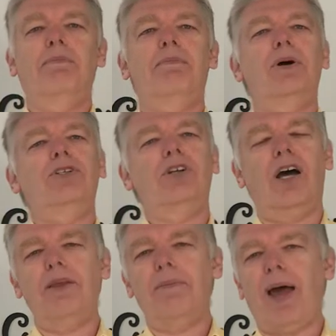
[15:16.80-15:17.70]
But
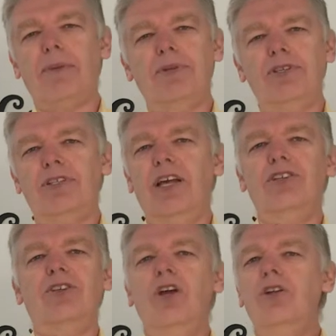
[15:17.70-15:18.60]
John the Baptist
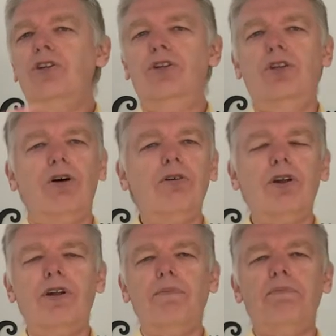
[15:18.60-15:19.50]
says,
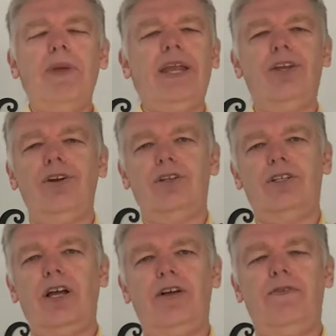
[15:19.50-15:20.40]
don't make
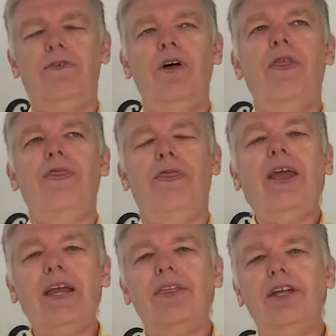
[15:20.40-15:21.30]
yourself
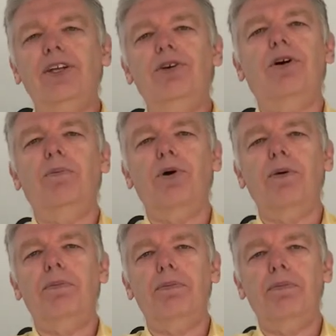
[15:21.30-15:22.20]
think that you are
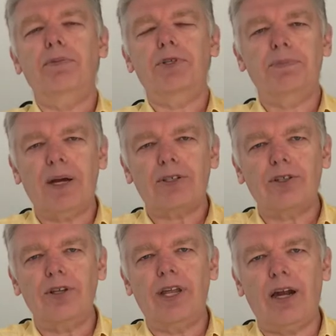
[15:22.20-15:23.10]
more
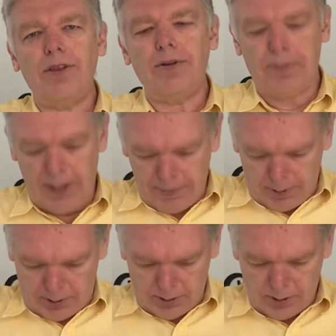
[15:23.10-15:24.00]
special than other
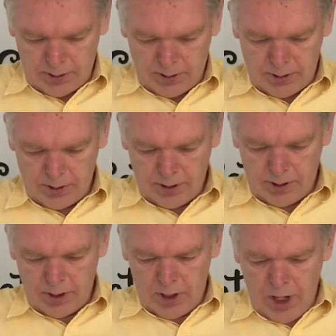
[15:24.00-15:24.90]
people.
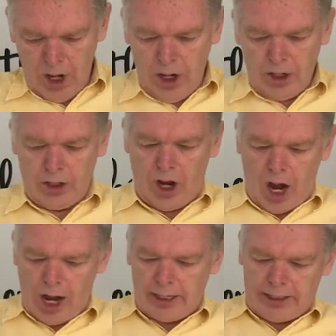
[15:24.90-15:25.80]

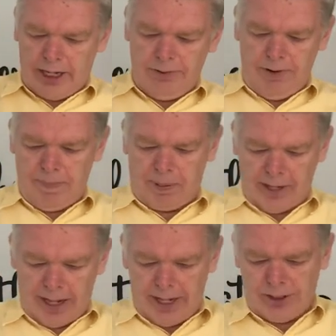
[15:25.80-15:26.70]
God can
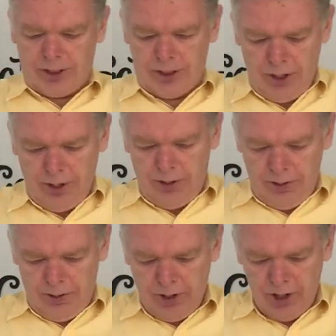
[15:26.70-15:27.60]
replace
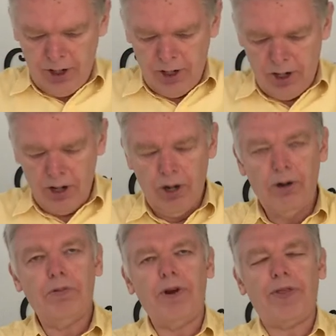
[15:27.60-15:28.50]
you
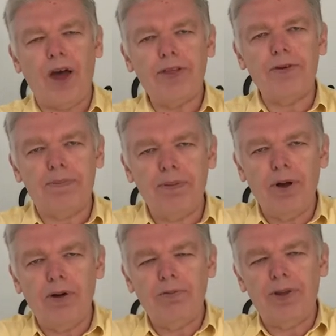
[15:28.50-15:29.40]
with other,
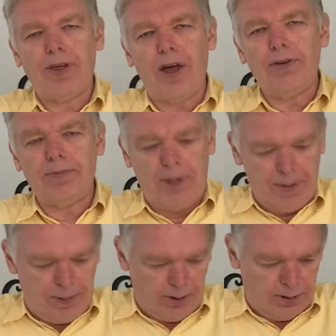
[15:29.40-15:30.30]
with other
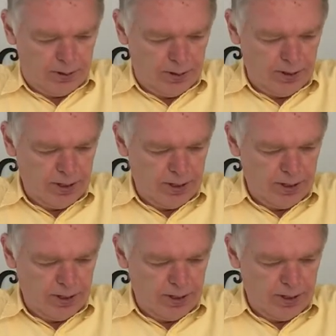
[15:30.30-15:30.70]
people.